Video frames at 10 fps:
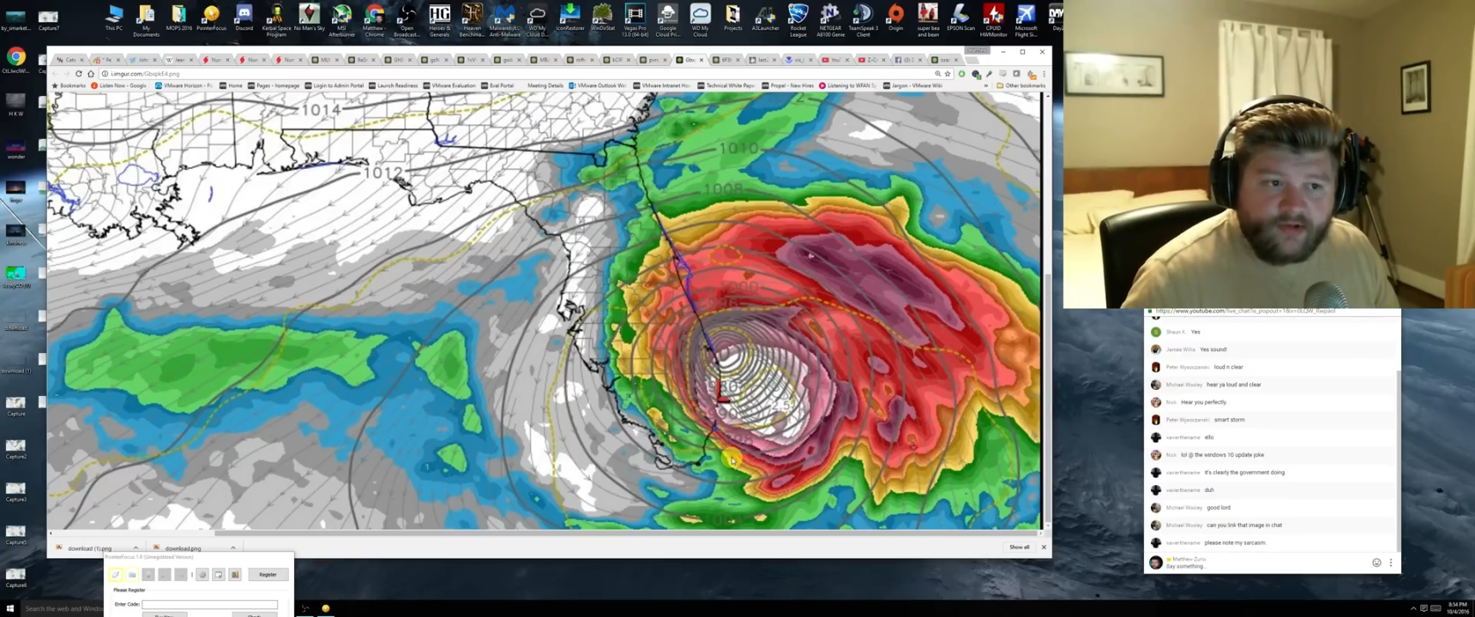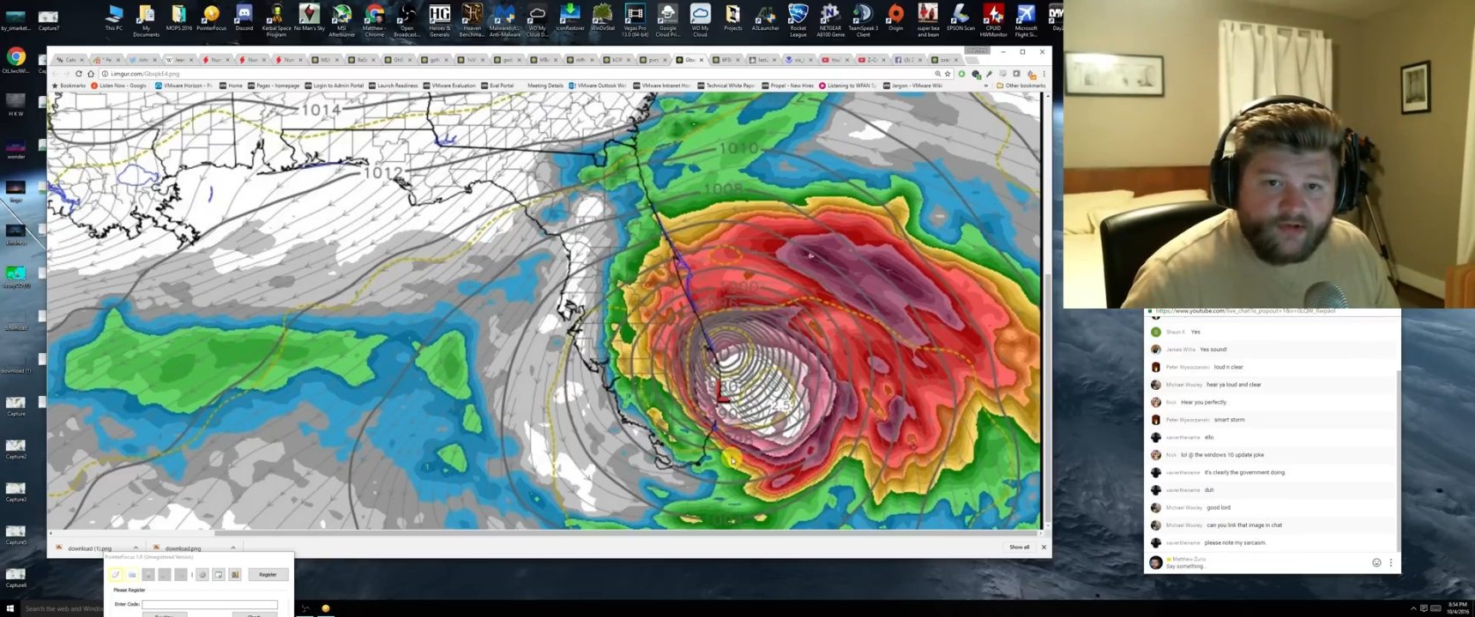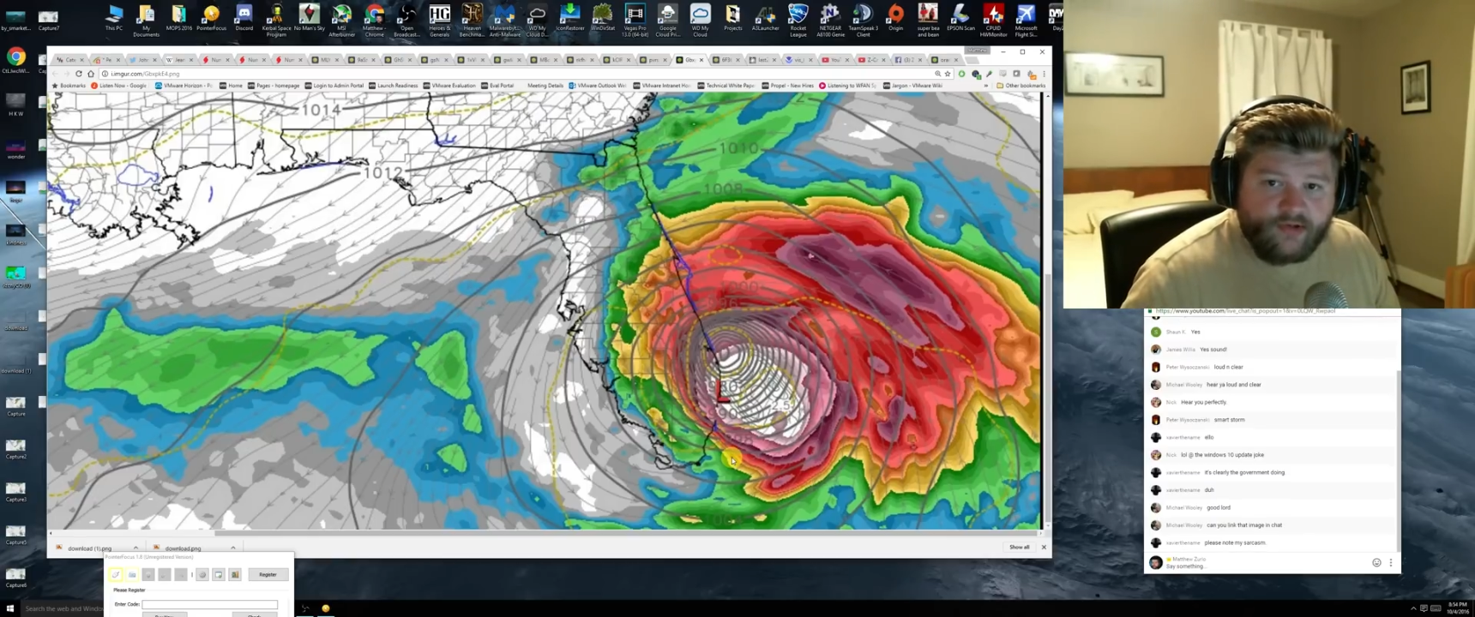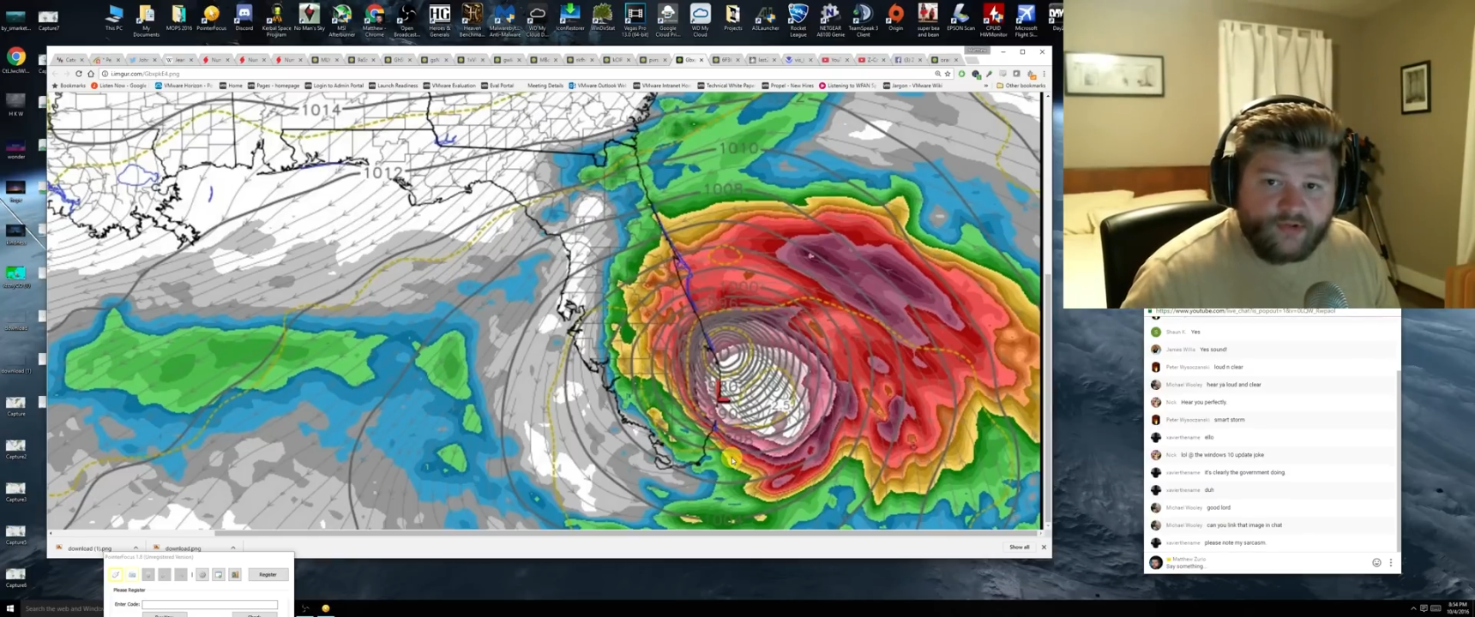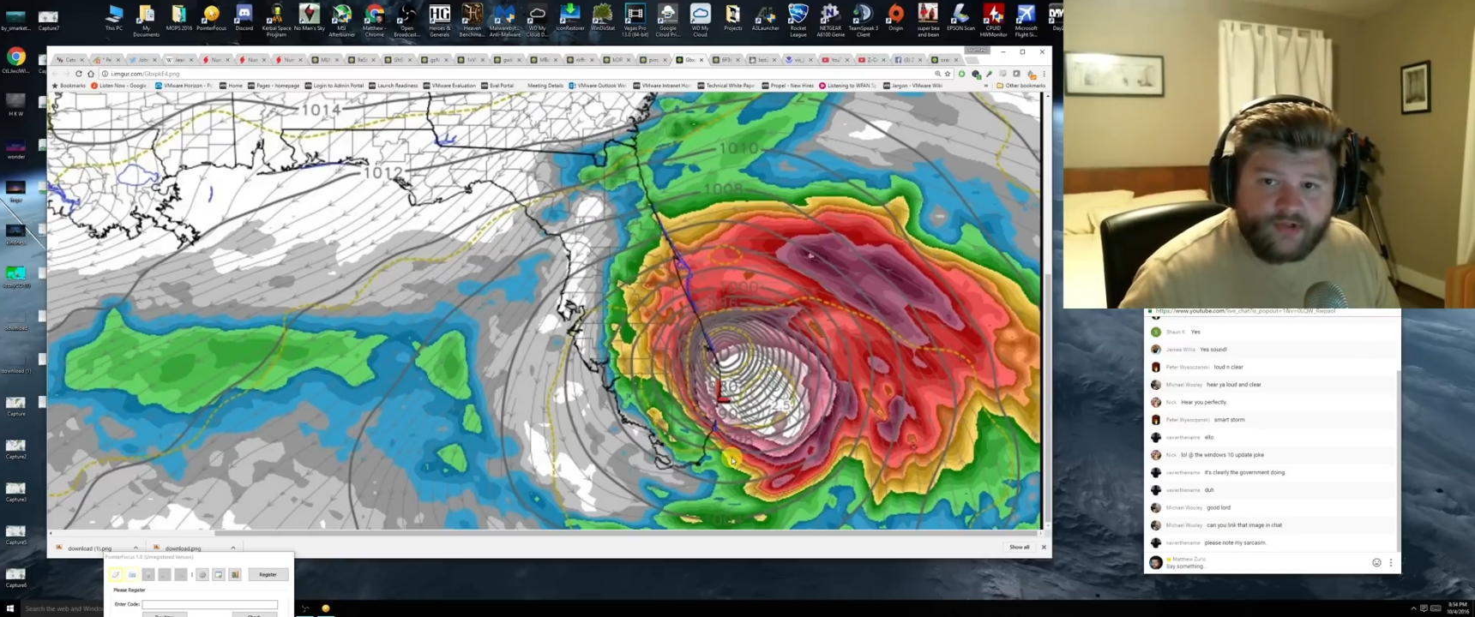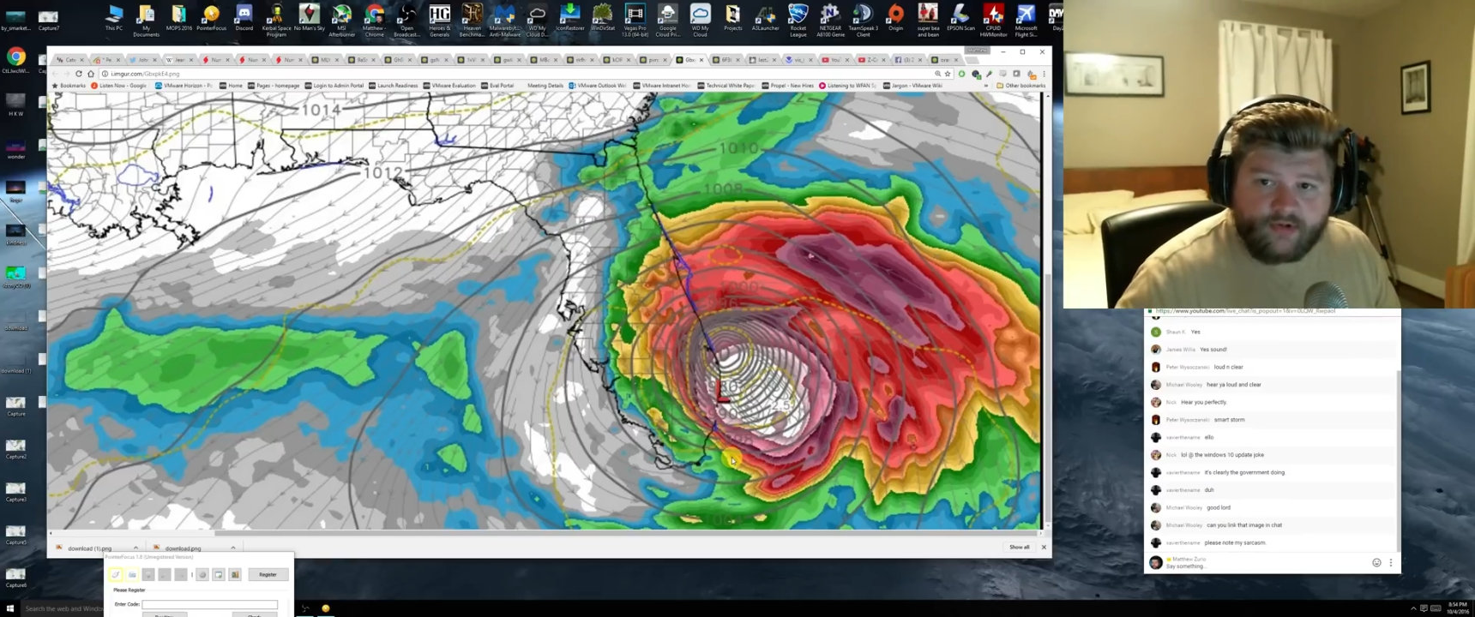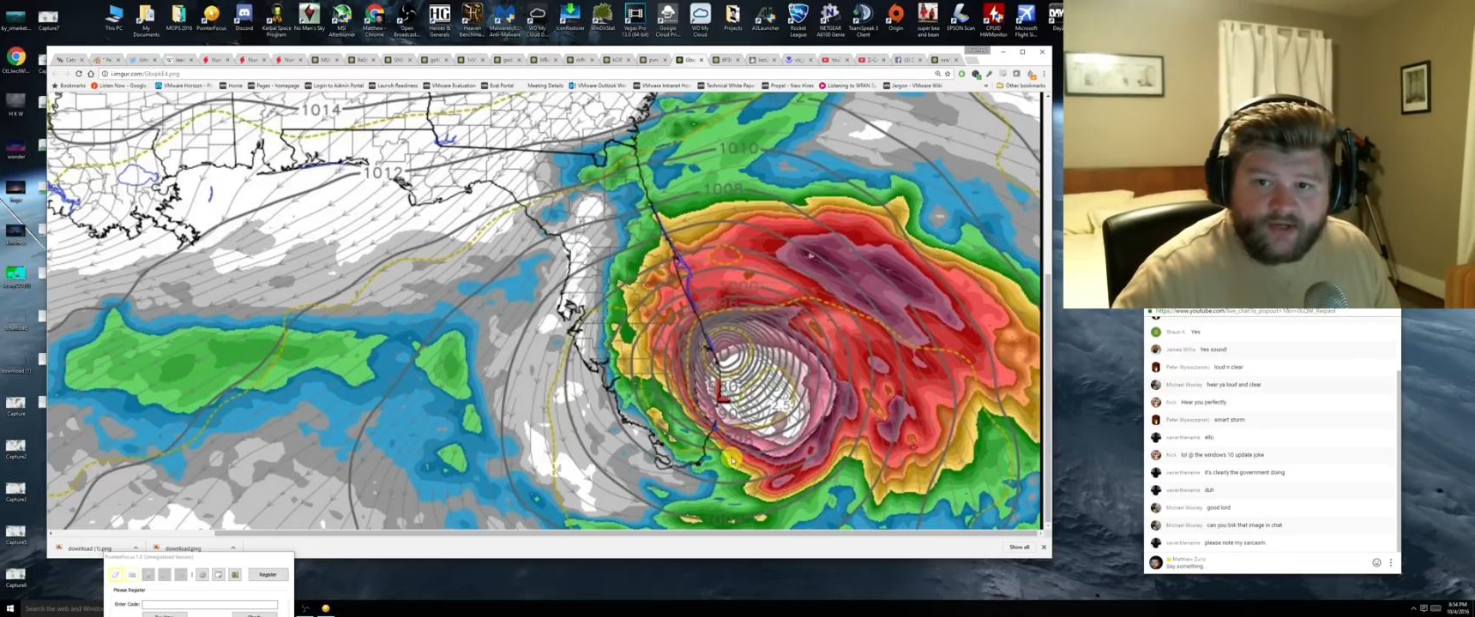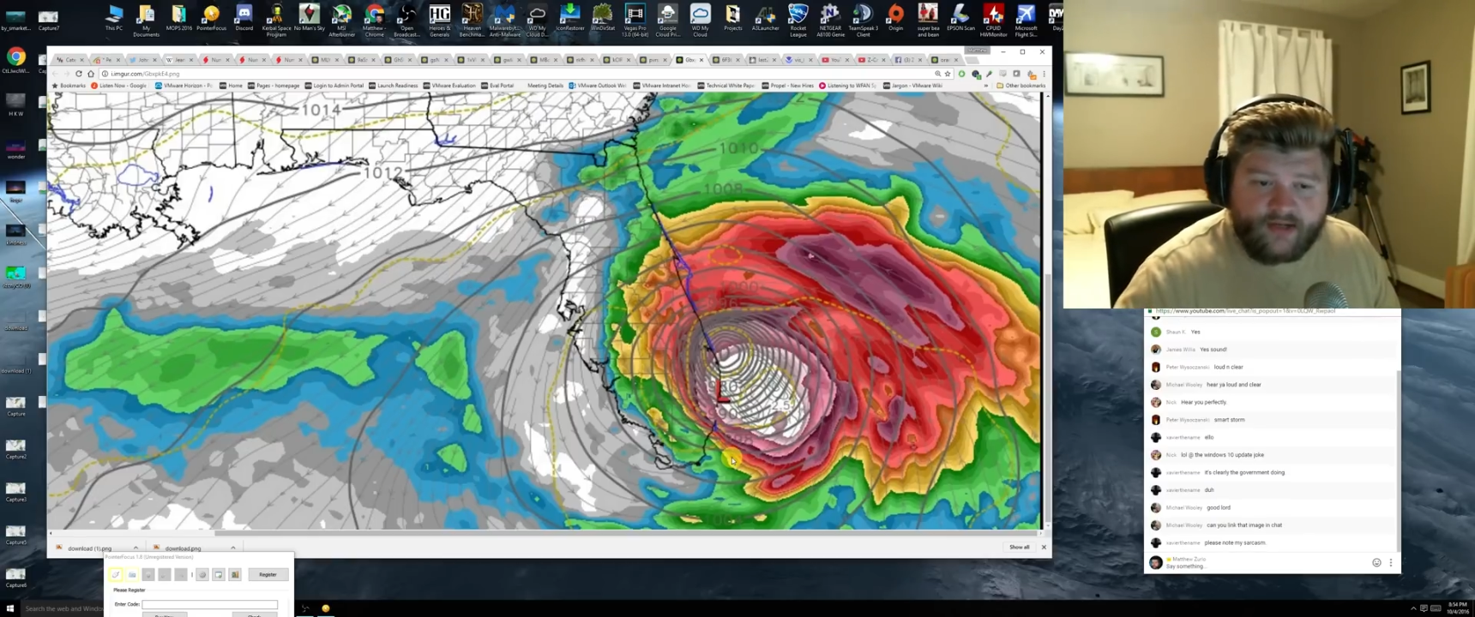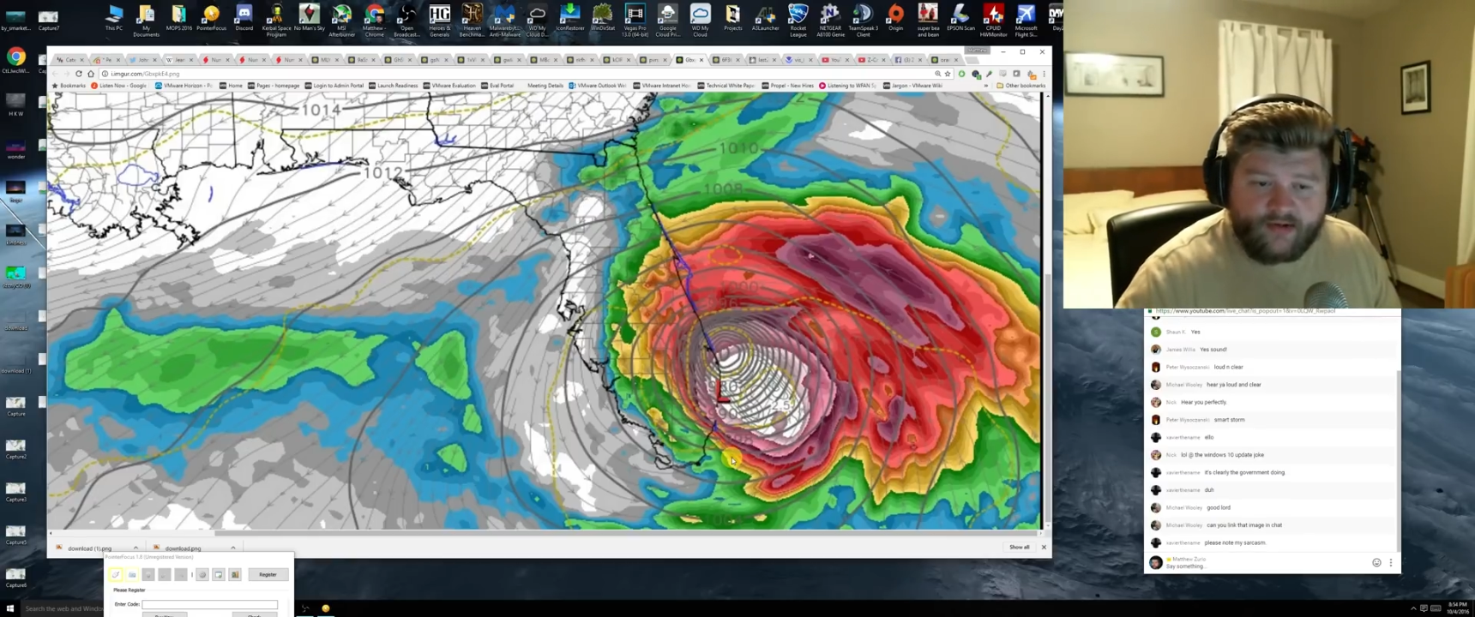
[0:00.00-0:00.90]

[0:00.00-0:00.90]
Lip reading: who's already